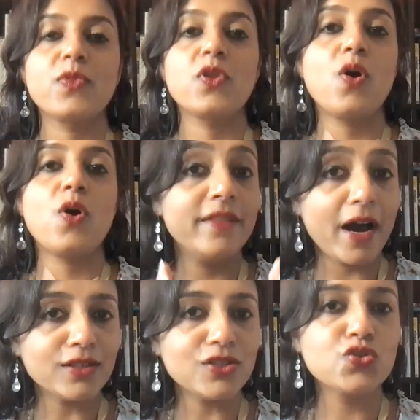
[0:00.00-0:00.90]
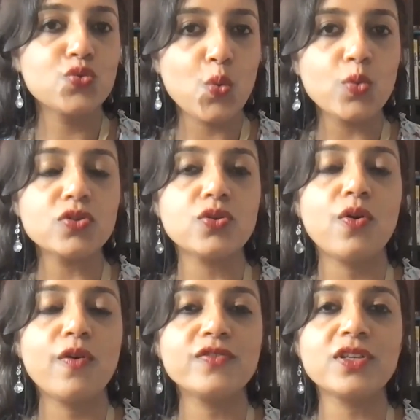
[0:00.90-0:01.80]
On that note
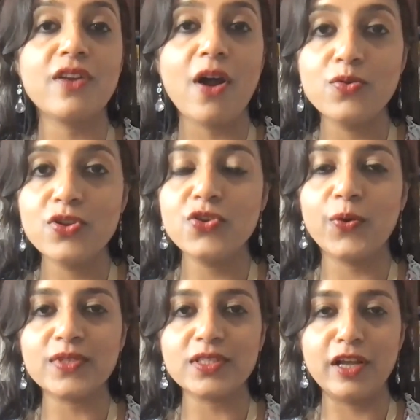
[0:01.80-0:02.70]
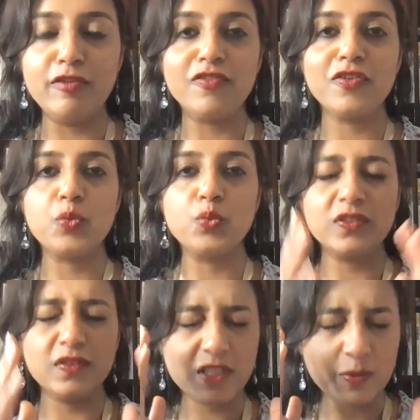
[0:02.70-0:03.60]
of surrounding yourself
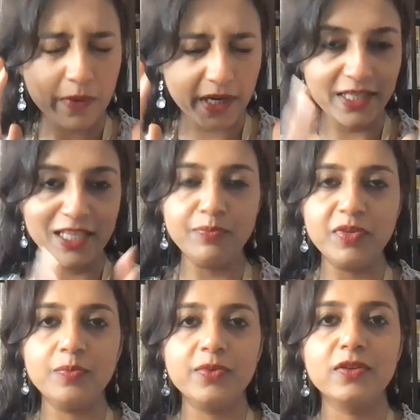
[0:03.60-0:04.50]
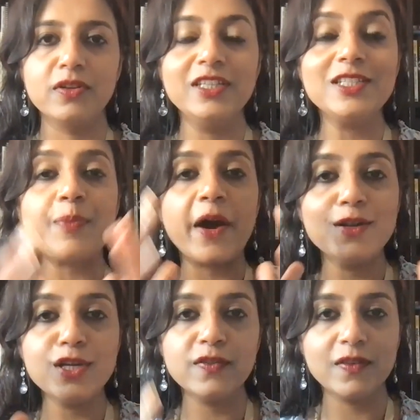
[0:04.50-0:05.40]
with inspiring people,
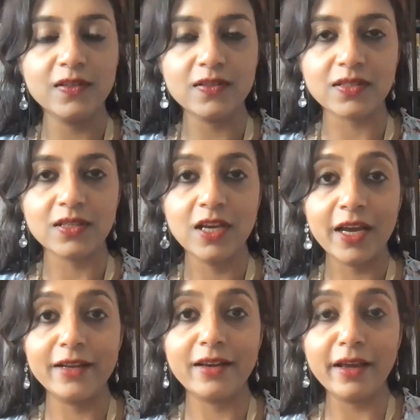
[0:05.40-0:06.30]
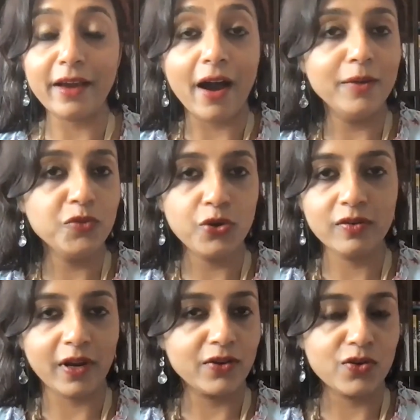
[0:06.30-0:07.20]
inspiring things, and like I'm doing
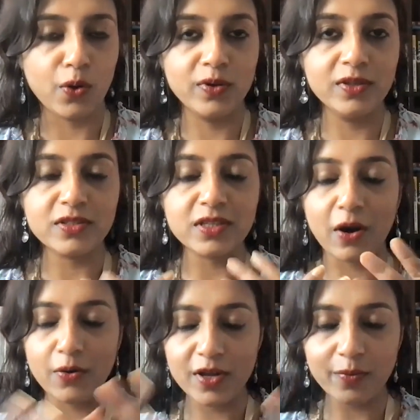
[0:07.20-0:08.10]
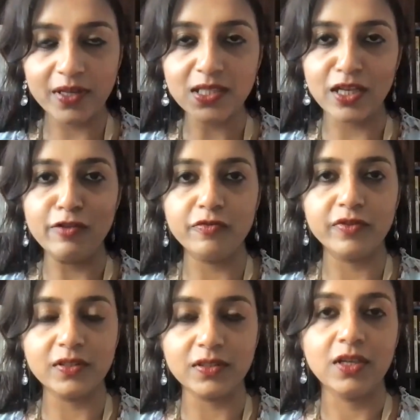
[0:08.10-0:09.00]
right now, surrounding myself
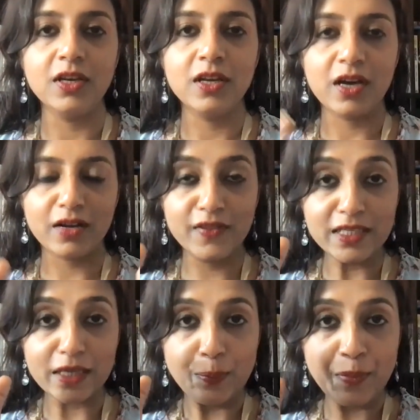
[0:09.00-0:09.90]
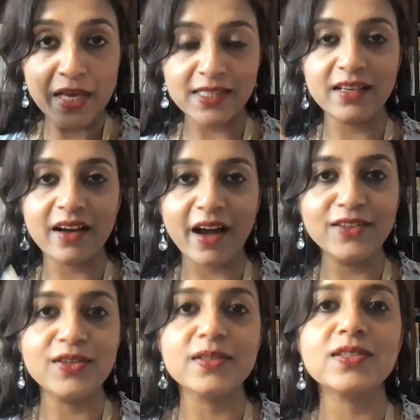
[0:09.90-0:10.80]
with these amazing
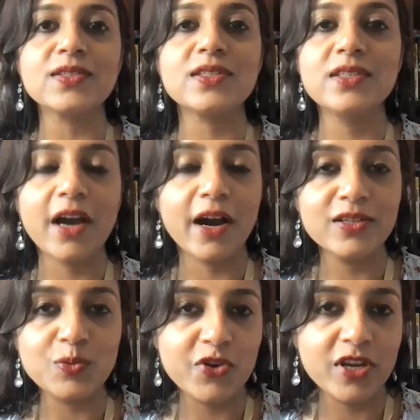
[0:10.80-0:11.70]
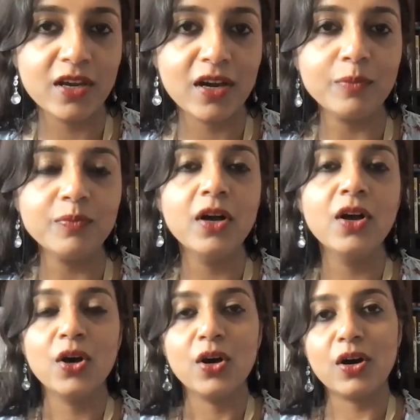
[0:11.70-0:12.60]
ideas Sneha is bringing up,
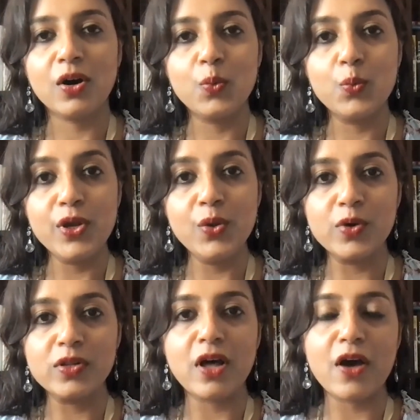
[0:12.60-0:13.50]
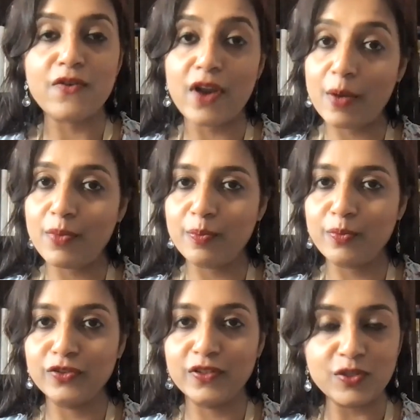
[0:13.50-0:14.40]
we will wrap
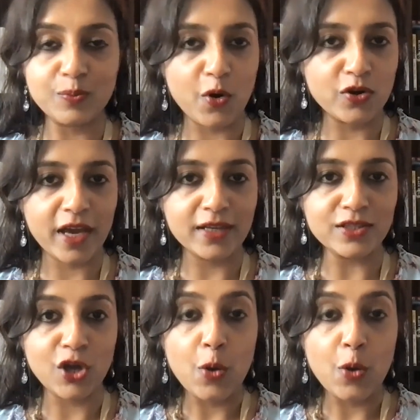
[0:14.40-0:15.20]
up this podcast.